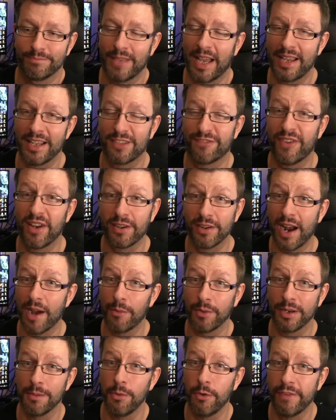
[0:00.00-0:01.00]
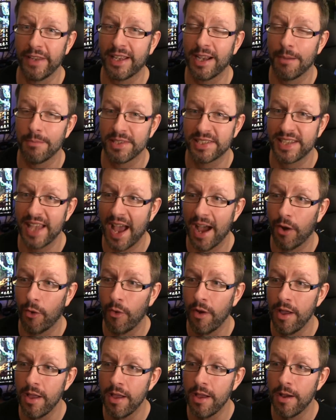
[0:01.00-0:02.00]
I guess figure out when the movie comes
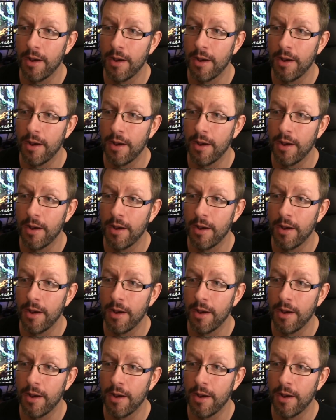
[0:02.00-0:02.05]
out.